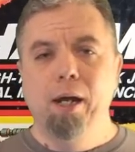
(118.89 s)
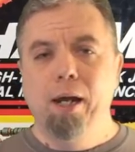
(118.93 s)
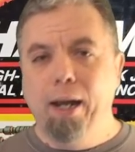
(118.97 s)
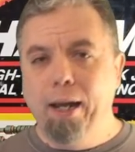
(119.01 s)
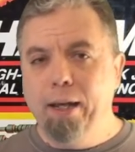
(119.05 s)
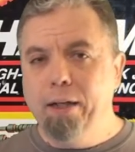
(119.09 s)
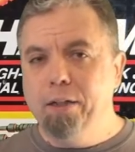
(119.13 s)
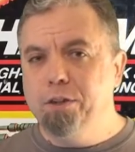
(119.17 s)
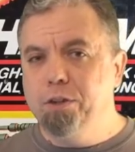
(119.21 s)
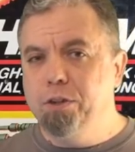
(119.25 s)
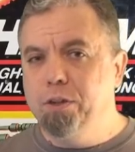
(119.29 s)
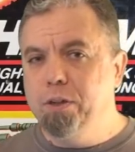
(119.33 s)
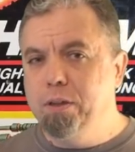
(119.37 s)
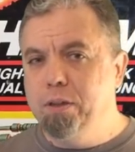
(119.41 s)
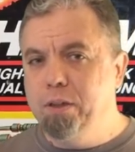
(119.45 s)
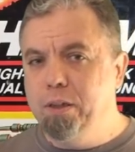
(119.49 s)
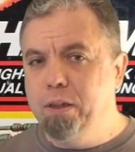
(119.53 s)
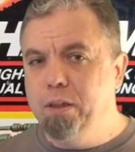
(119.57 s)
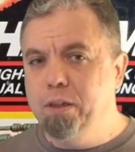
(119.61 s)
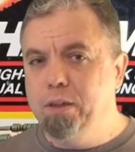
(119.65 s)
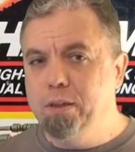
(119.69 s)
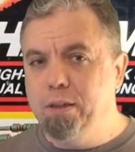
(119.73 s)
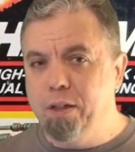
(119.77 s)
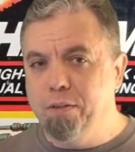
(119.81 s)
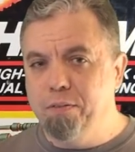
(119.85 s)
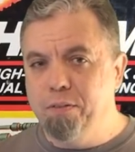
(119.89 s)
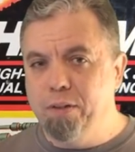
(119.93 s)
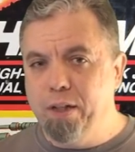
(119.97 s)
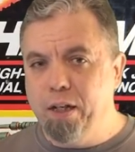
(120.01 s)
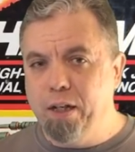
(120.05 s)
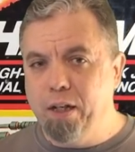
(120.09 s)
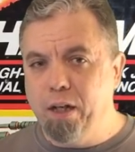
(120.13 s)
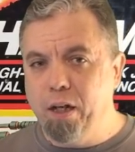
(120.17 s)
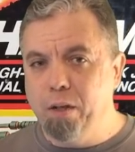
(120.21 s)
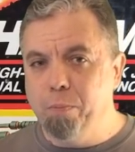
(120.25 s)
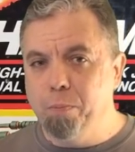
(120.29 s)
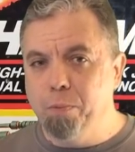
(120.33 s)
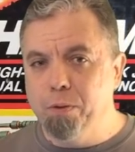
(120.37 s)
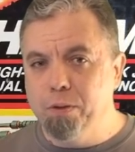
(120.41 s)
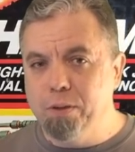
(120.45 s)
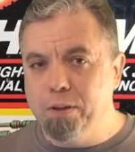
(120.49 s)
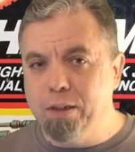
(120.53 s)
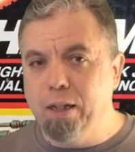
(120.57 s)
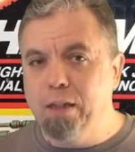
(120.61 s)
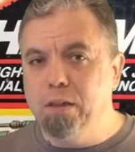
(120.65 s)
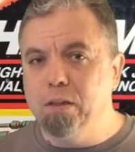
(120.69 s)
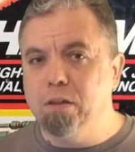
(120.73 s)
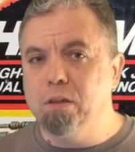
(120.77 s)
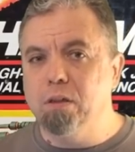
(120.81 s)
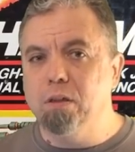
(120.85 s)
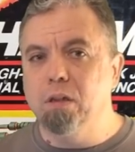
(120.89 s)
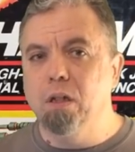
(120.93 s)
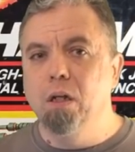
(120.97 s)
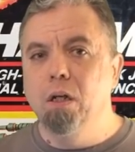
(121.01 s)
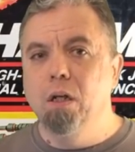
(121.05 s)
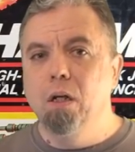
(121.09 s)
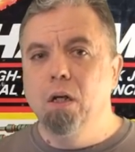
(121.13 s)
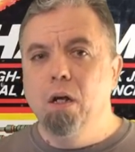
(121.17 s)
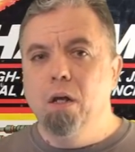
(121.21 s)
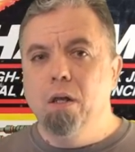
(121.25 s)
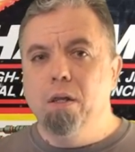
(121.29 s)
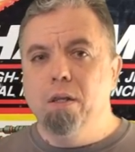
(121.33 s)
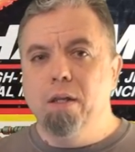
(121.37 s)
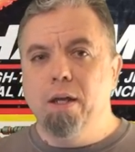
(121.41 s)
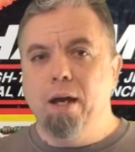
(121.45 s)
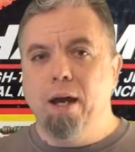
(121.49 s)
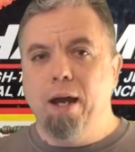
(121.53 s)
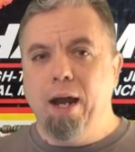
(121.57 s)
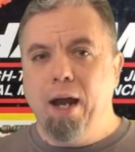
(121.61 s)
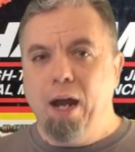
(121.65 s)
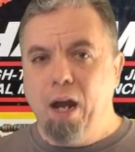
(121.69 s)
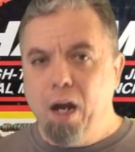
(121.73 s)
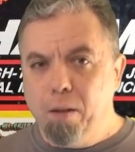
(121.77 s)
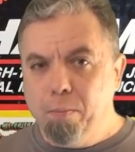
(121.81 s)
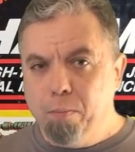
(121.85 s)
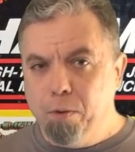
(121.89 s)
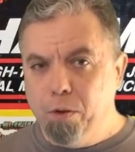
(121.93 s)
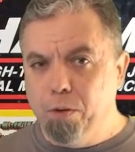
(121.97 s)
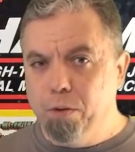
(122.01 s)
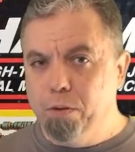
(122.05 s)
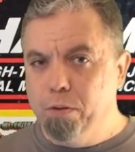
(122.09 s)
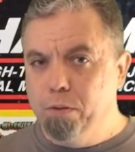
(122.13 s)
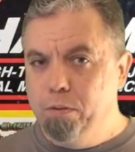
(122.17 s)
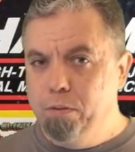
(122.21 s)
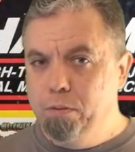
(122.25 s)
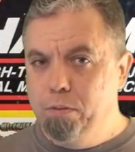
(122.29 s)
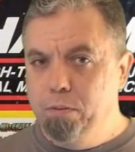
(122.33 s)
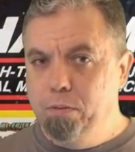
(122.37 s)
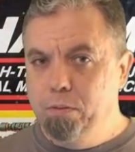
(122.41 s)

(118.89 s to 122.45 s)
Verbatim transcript: HCC 788 presents The Hammer